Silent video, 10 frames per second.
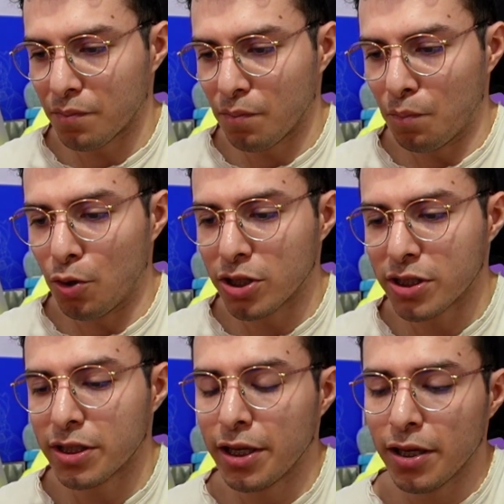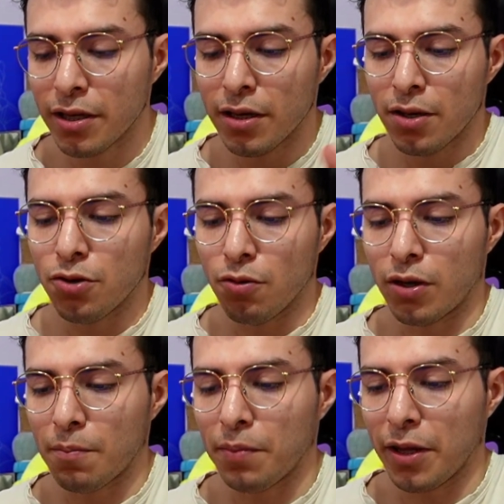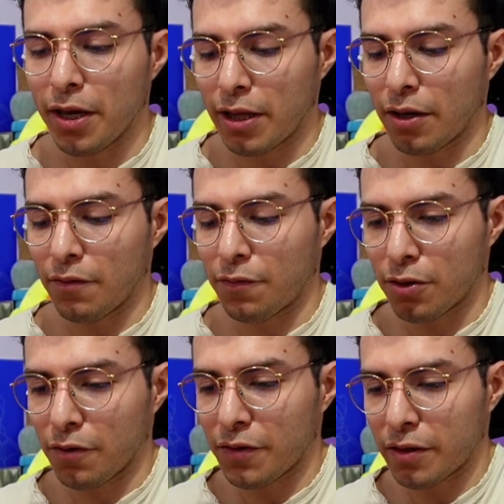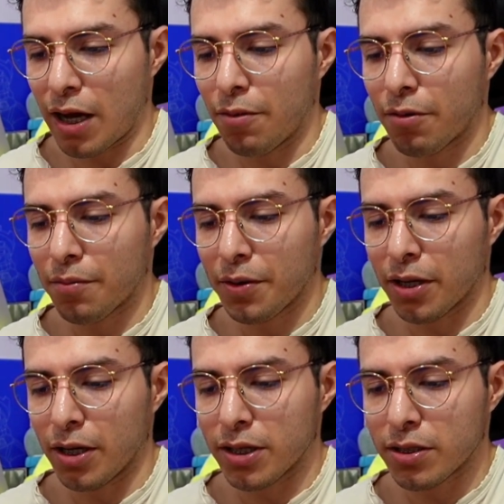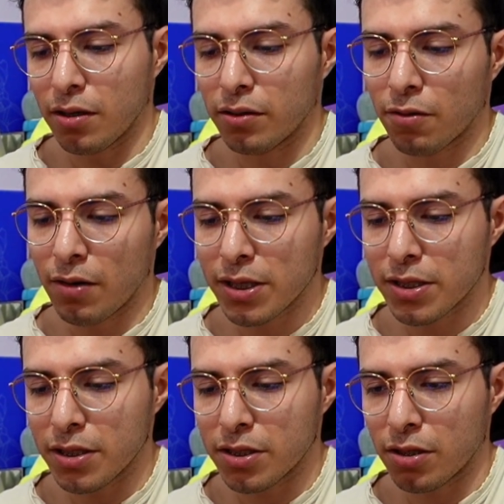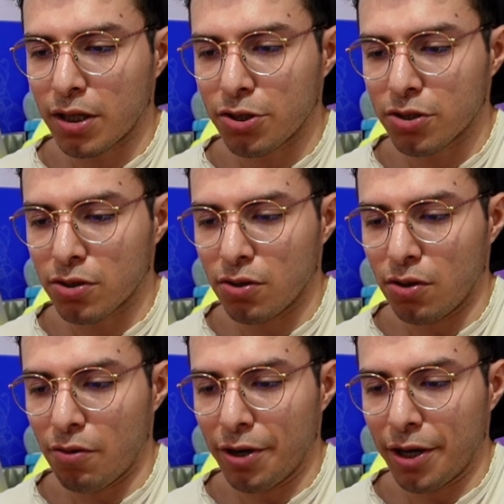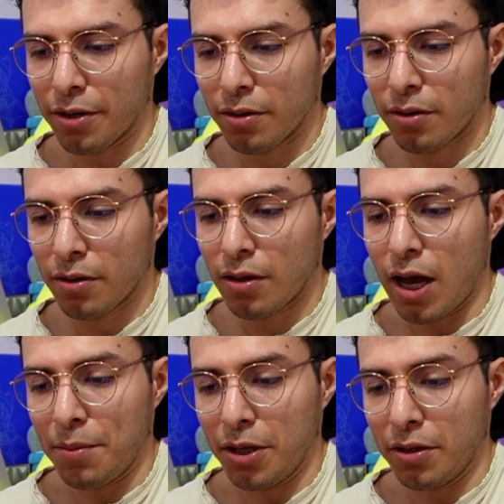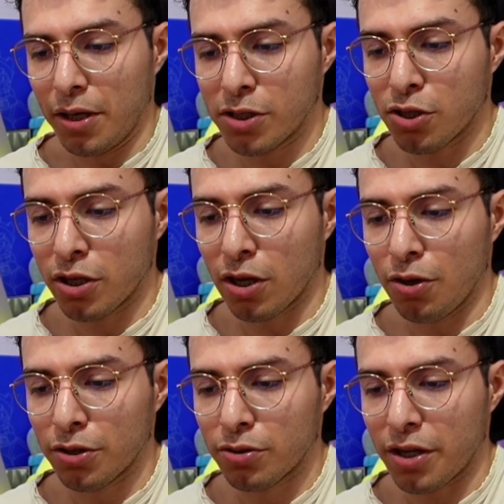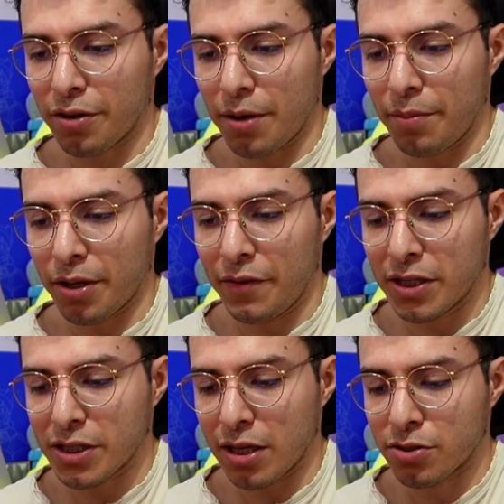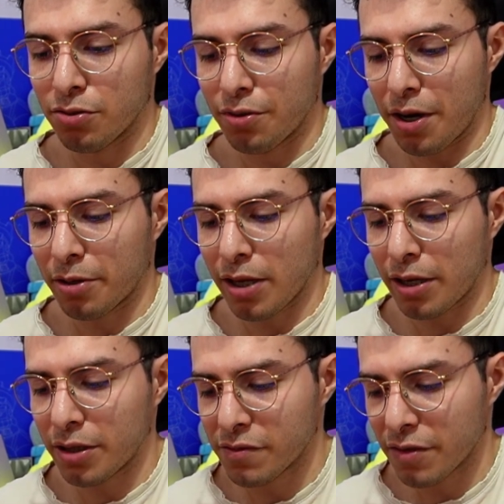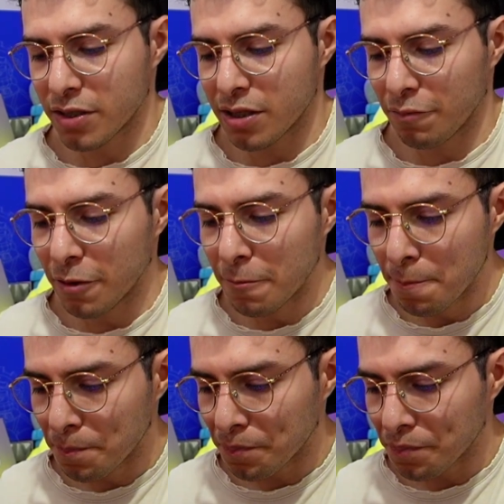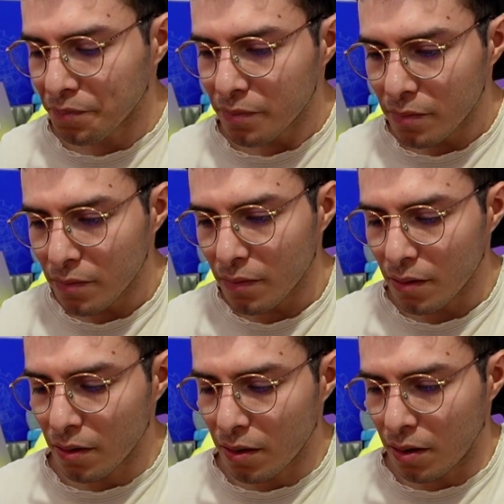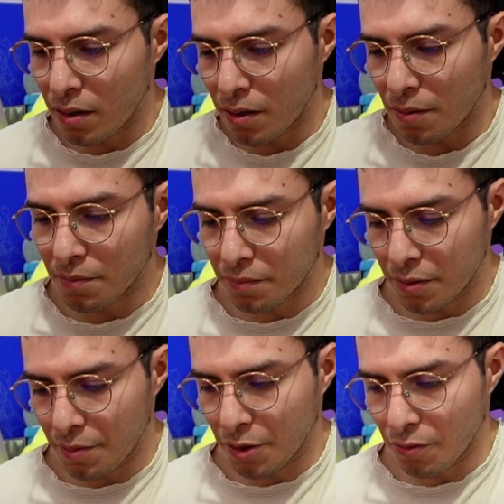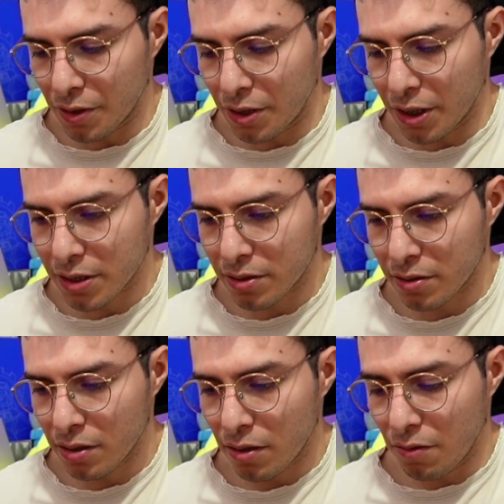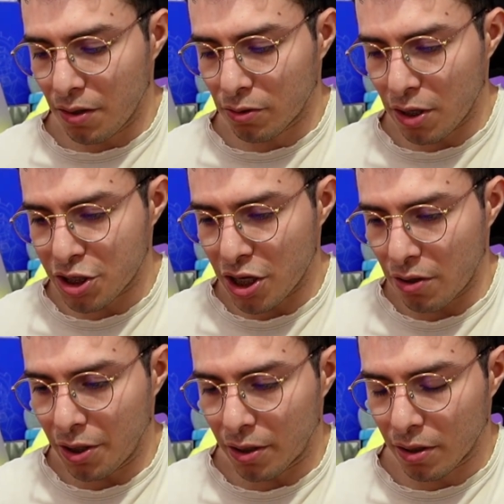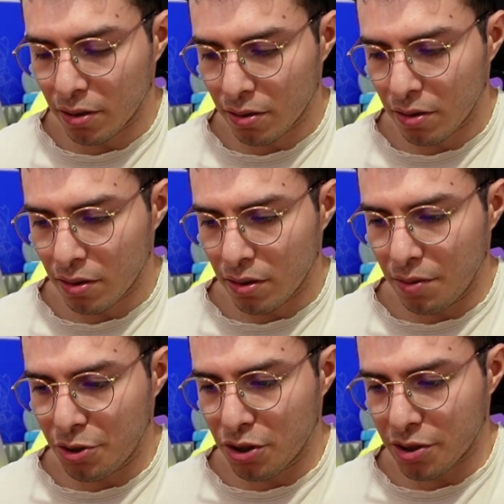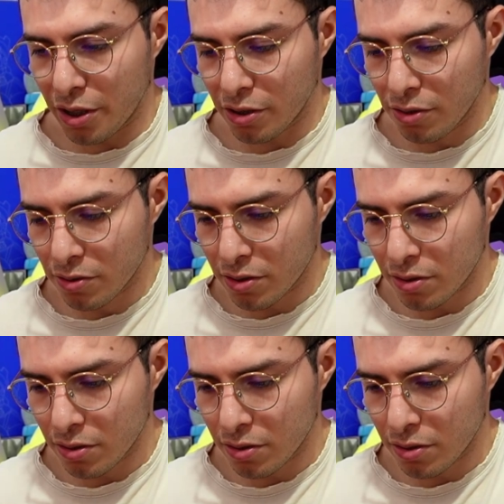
Mostly you wanna play it like in front of the tower because otherwise he's gonna just go away. I mean, he's gonna go into the graveyard if he decides to graveyard like this, for example. Let me go with this. Need to watch out here. Let me just arrows.